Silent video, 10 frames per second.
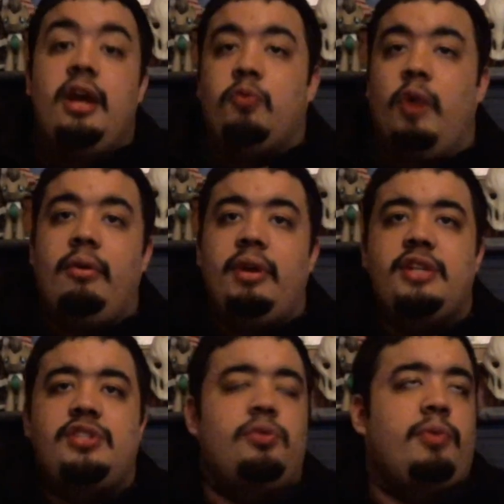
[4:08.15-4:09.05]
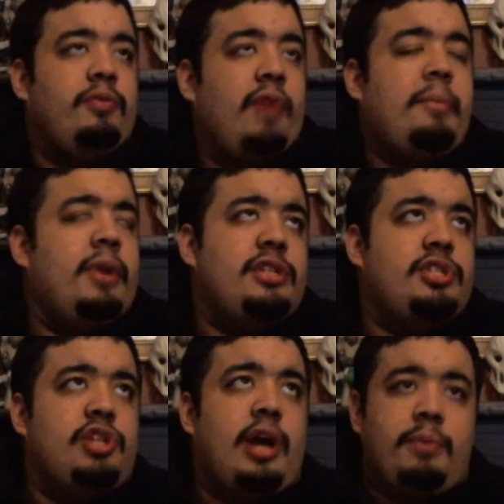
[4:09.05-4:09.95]
Rarity is doing Rainbow Dash's
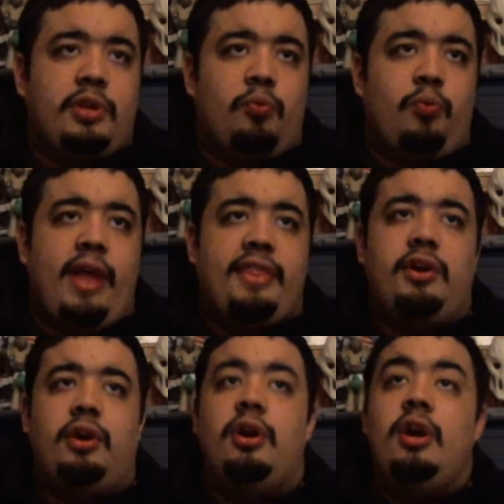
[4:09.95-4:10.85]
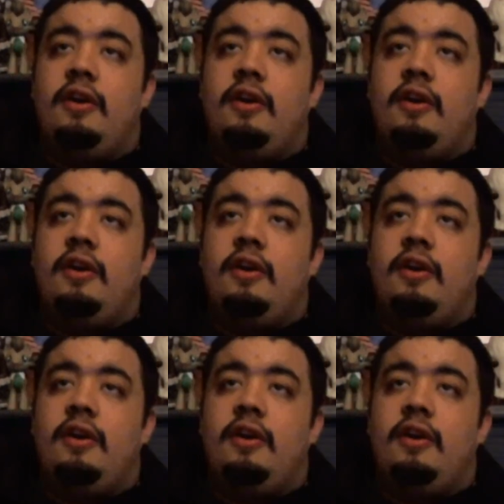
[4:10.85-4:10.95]
job with the weather,